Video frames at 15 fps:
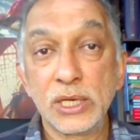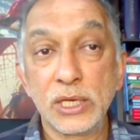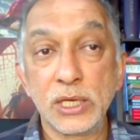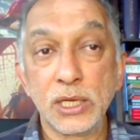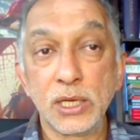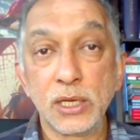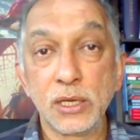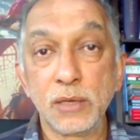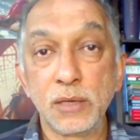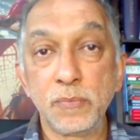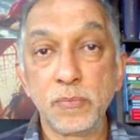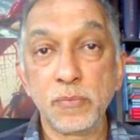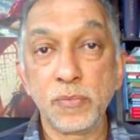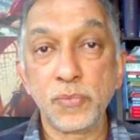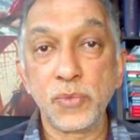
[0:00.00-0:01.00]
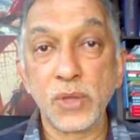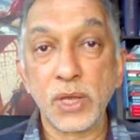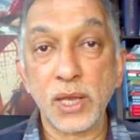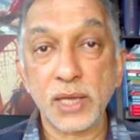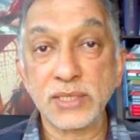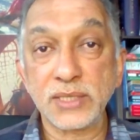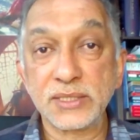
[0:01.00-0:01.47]

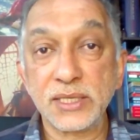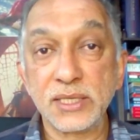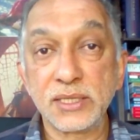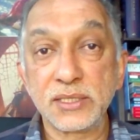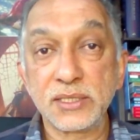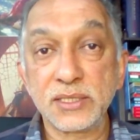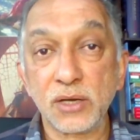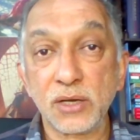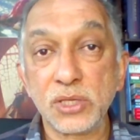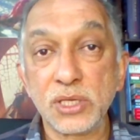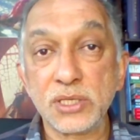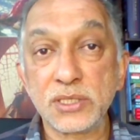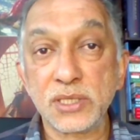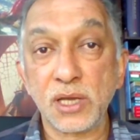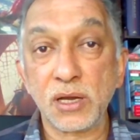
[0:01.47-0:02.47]
As I said, the Saudis